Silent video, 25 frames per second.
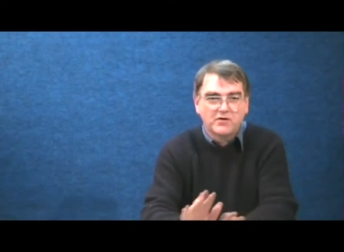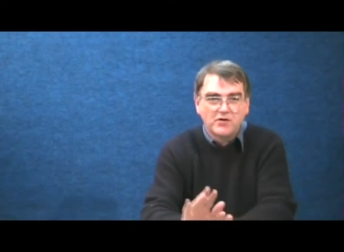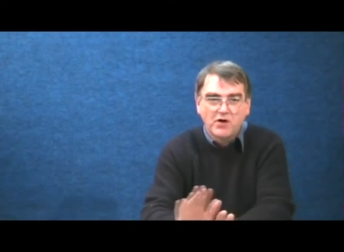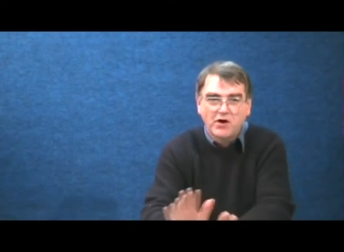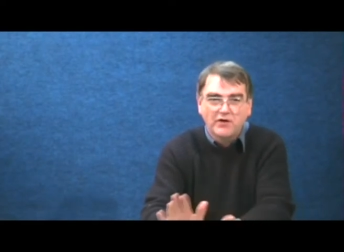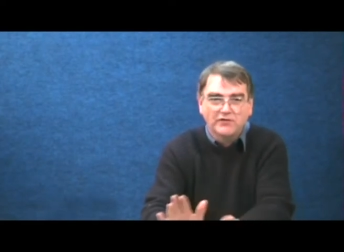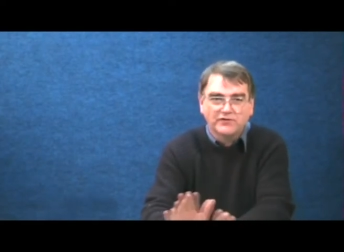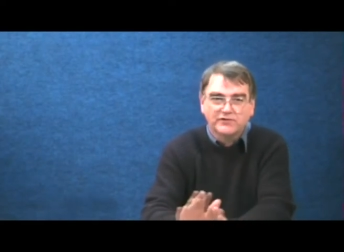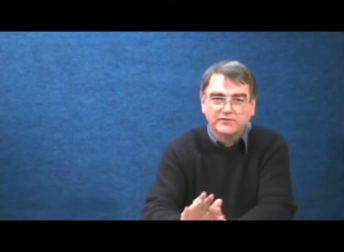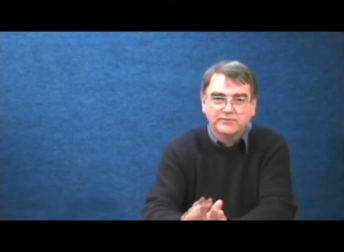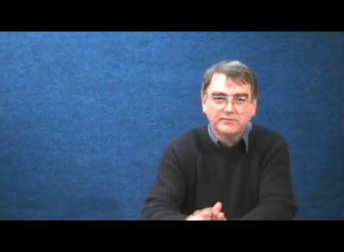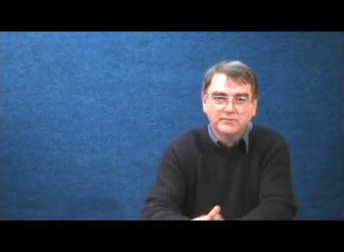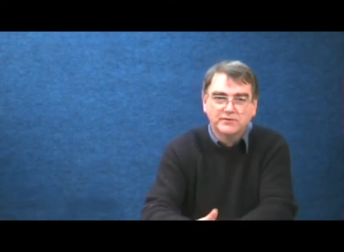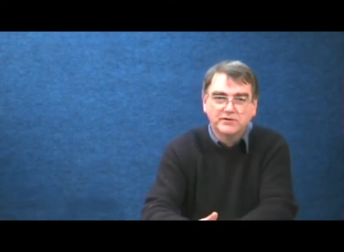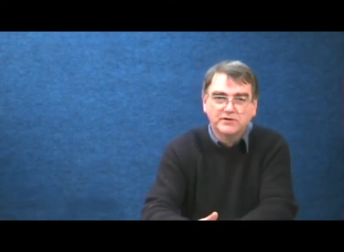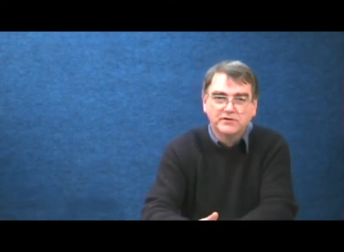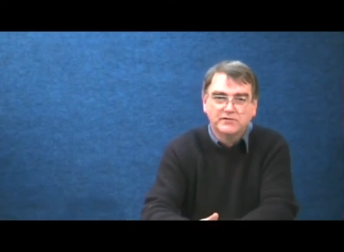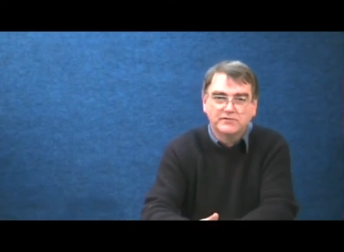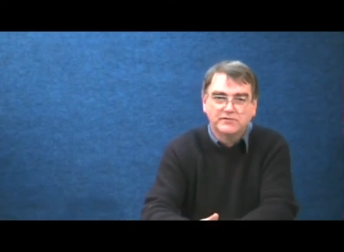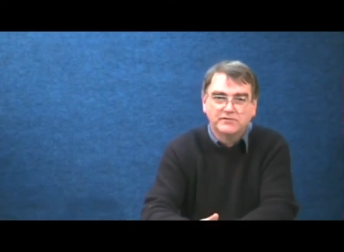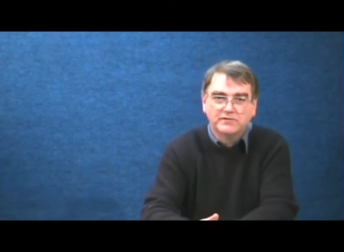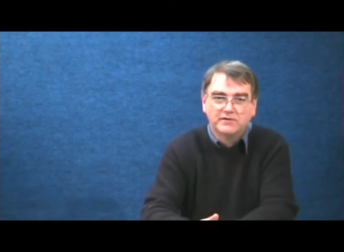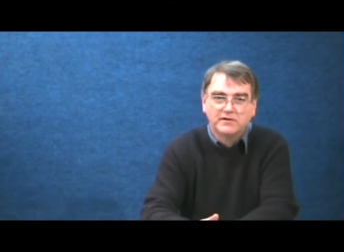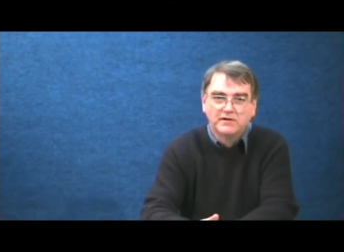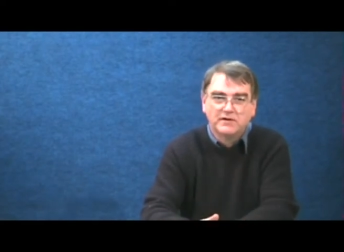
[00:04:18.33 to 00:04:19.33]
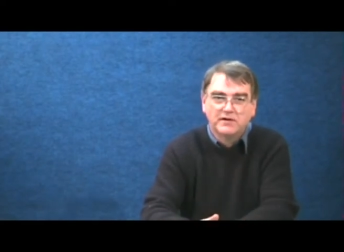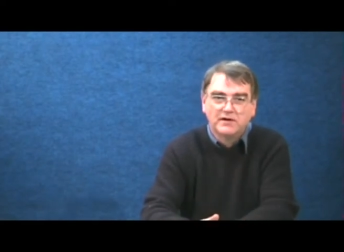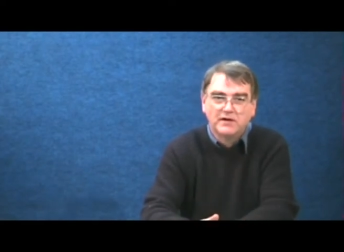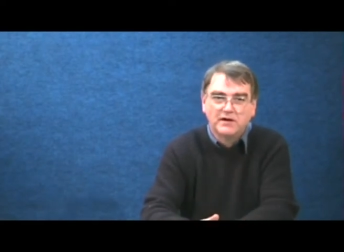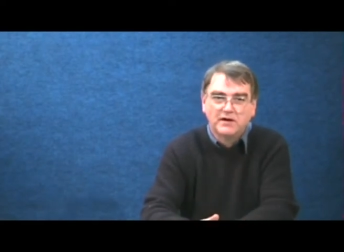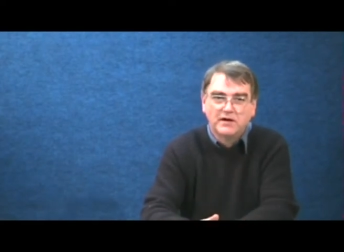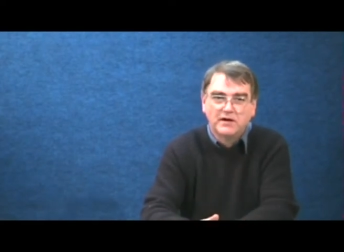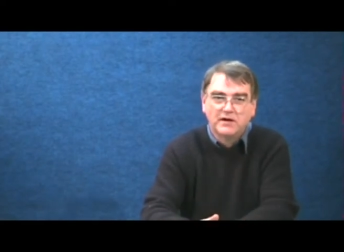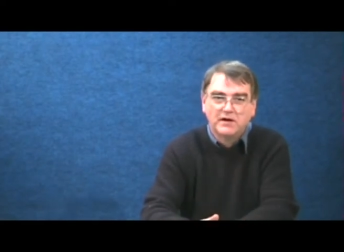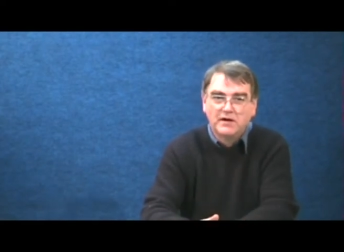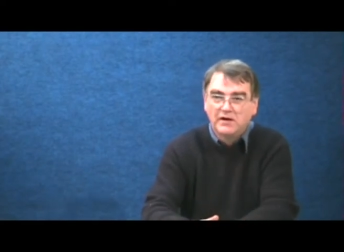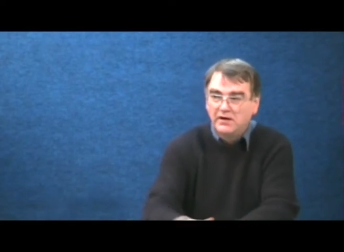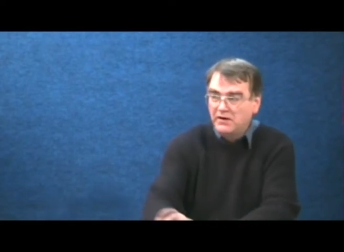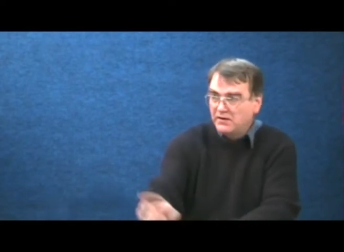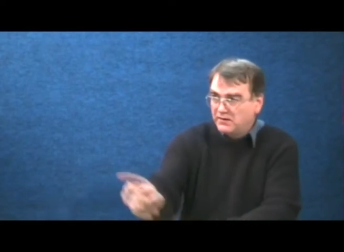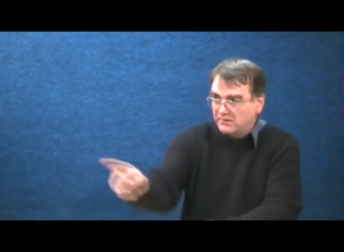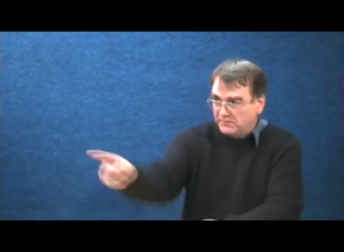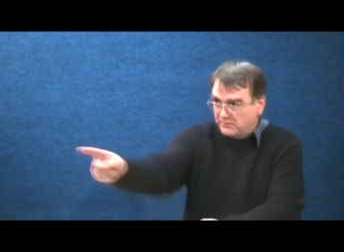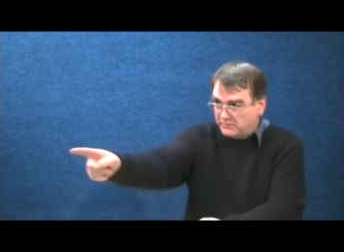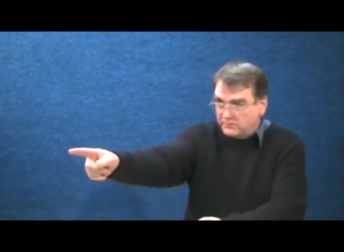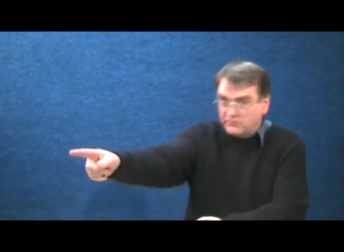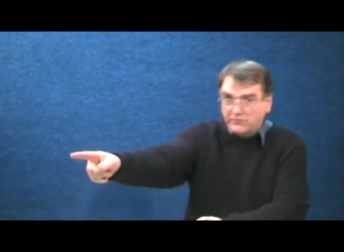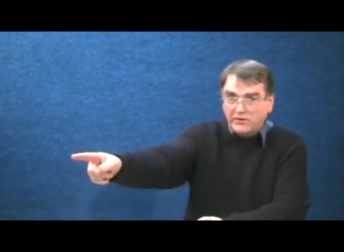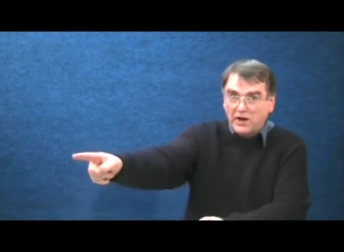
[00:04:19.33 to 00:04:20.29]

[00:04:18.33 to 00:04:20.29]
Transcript: not to move.